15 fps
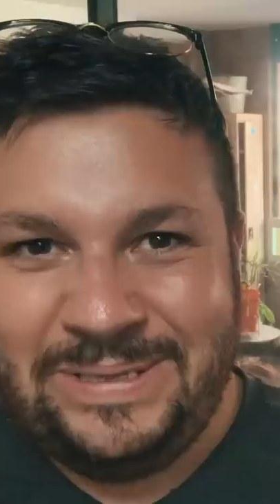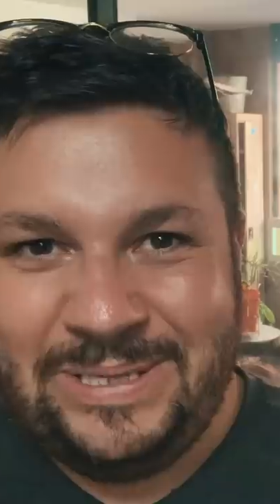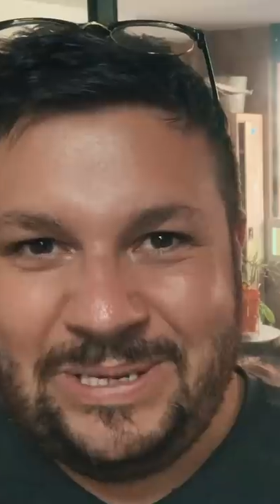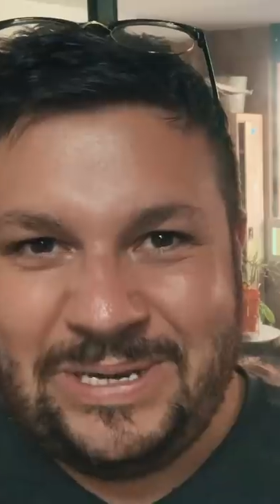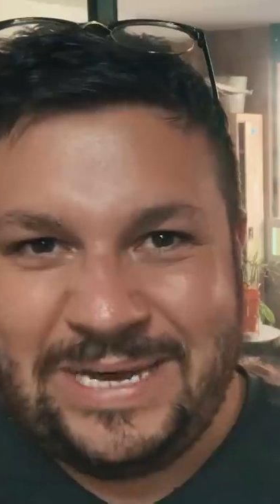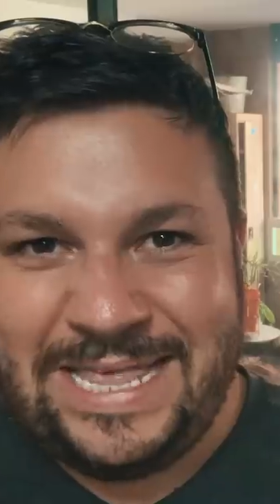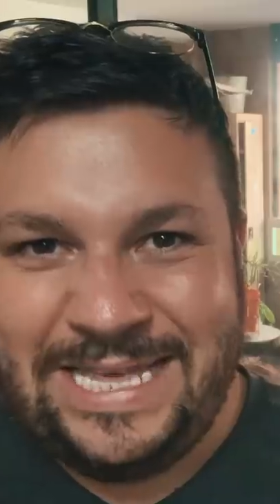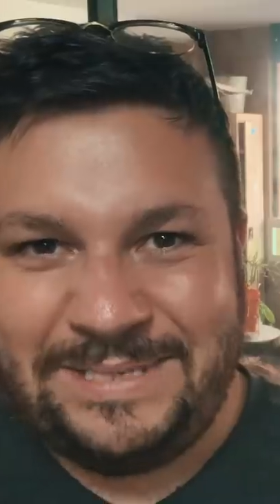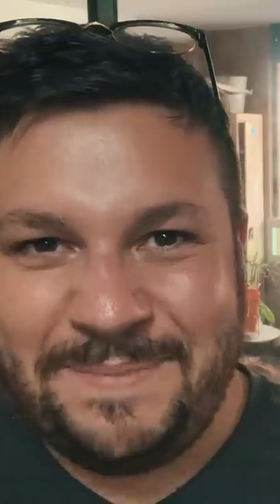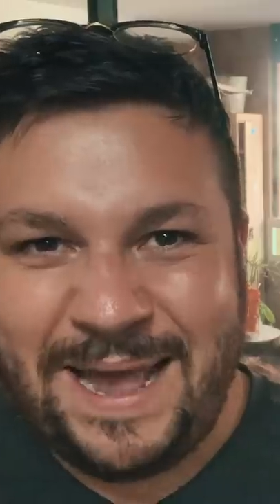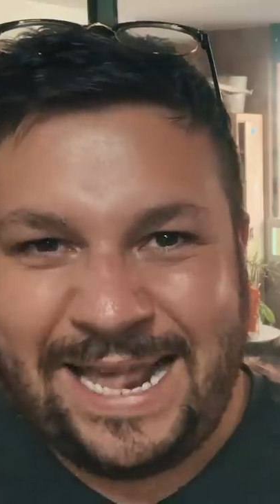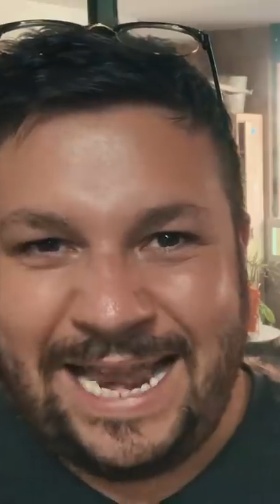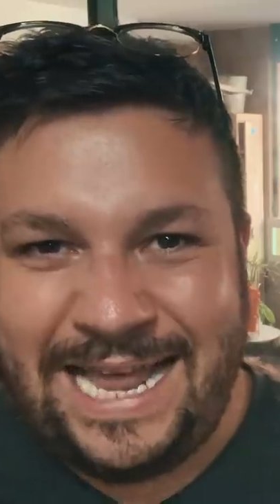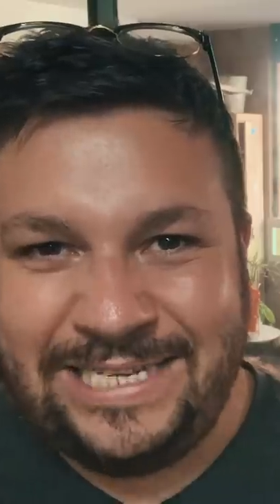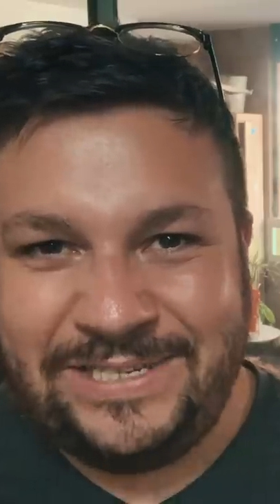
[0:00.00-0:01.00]
Look, there's my
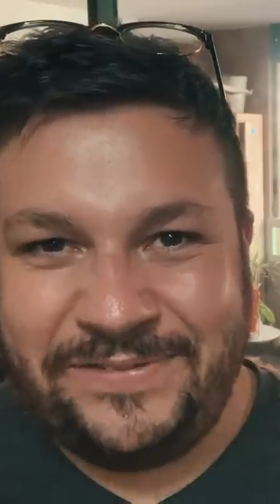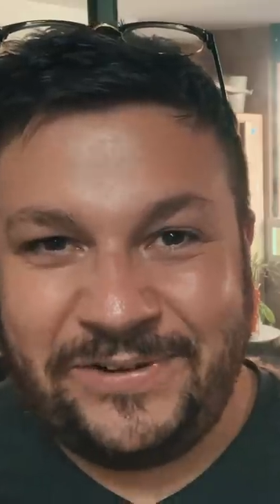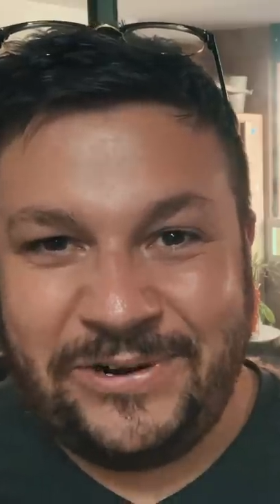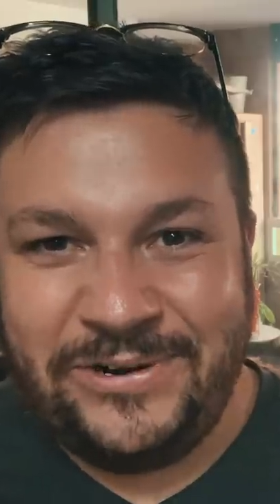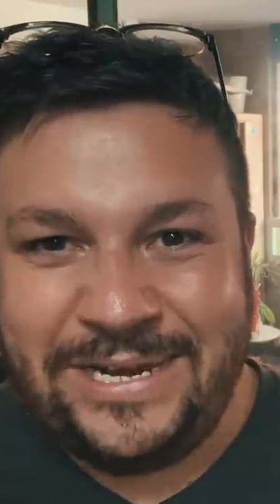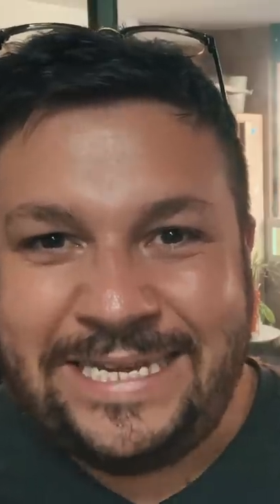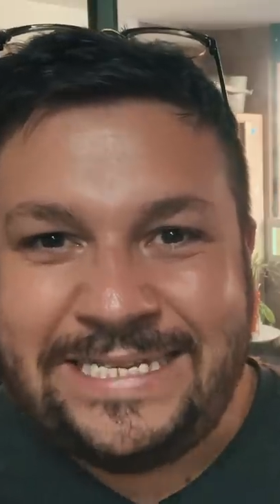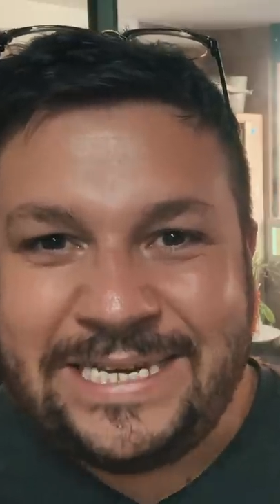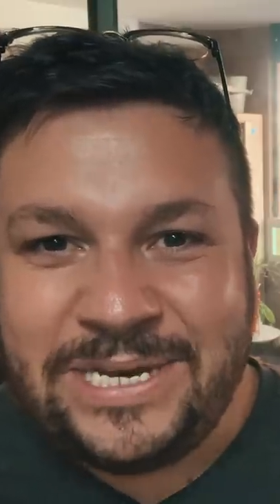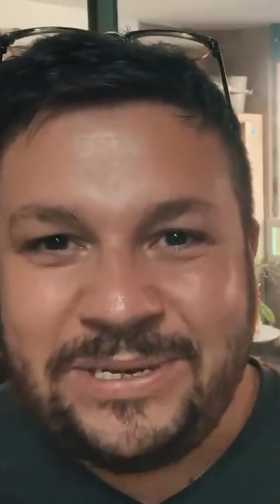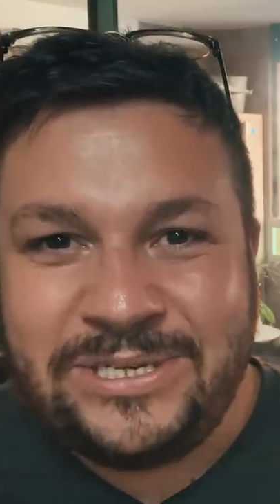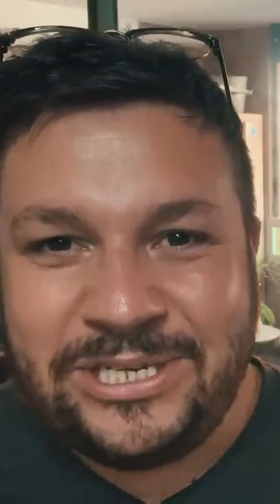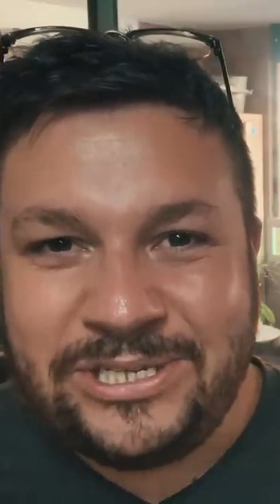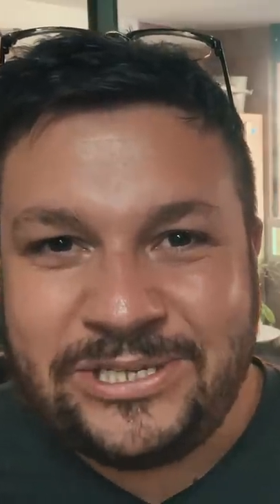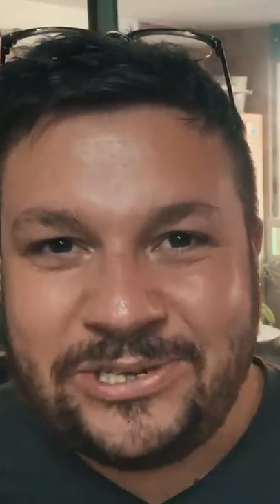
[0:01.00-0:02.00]
glass fruit. Isn't it
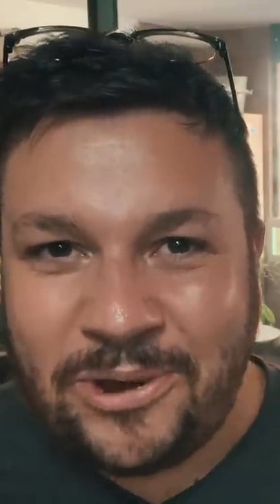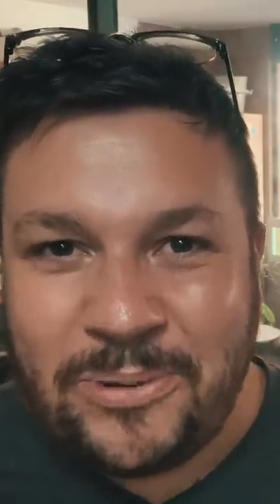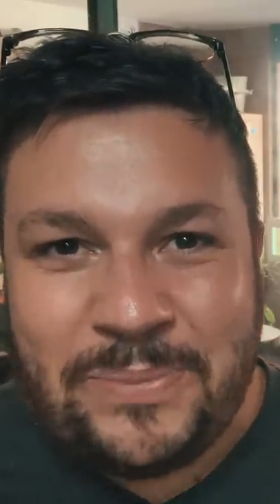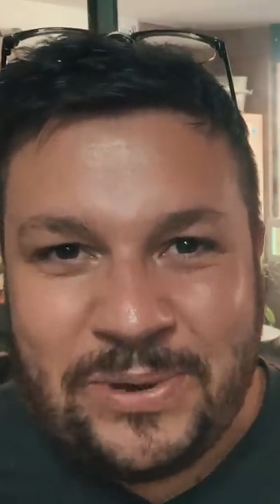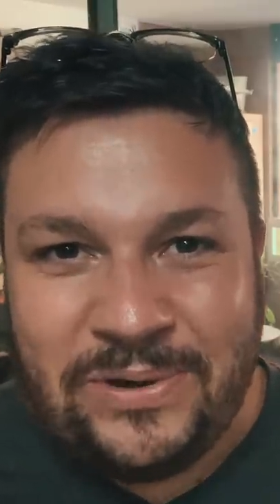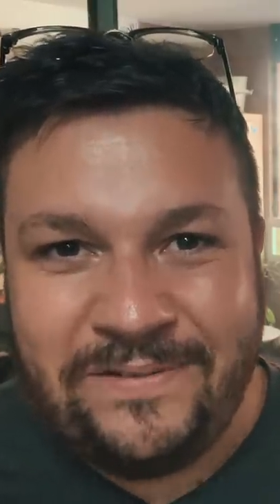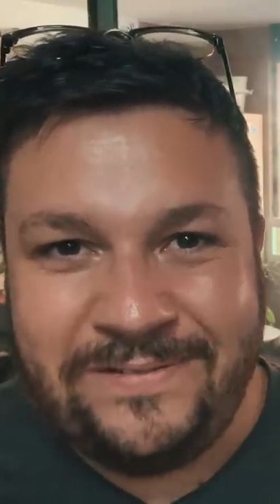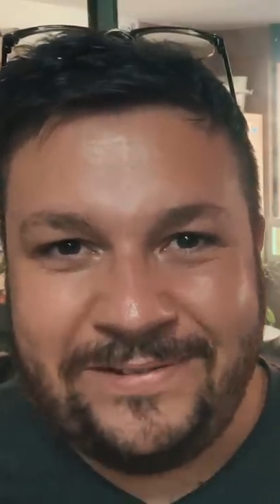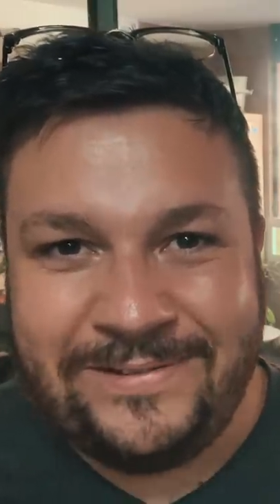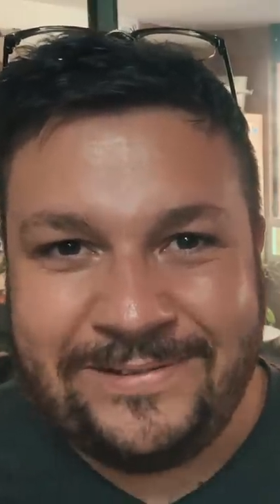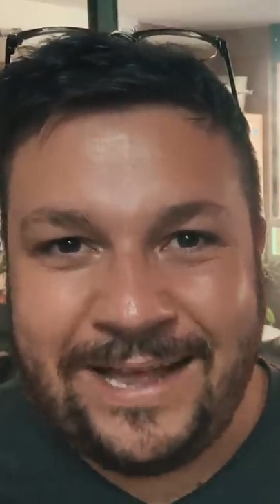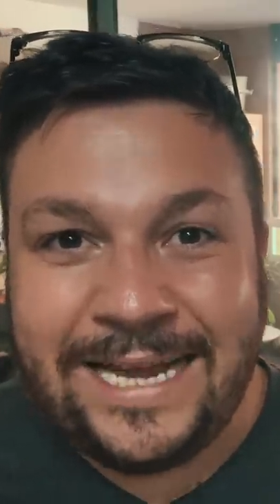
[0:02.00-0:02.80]
just so beautiful?